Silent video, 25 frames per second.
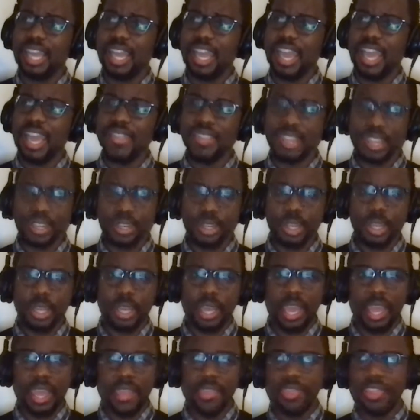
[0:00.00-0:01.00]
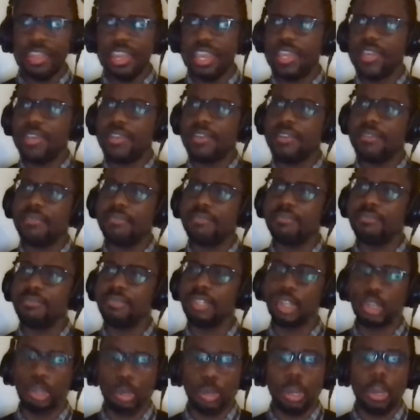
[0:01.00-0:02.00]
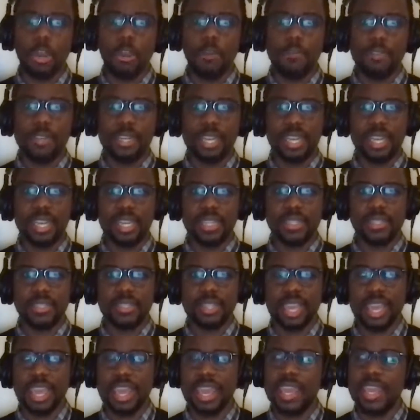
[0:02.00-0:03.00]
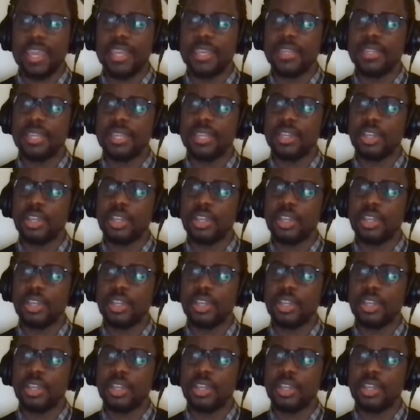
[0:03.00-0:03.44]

And then and then you know COVID hit, and it